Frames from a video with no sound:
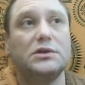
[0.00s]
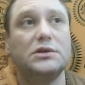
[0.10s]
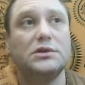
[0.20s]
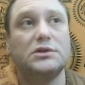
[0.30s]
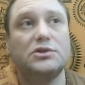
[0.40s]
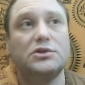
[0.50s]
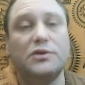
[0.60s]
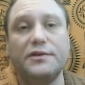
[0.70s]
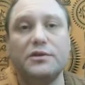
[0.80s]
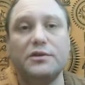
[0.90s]
So I
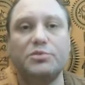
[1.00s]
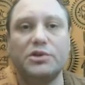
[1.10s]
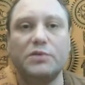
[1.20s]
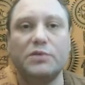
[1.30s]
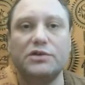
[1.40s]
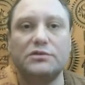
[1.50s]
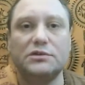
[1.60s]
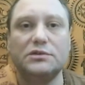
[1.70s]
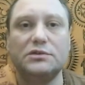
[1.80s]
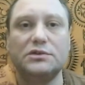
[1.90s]
think pretty much
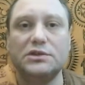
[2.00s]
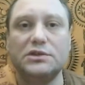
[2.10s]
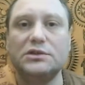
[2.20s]
this is it.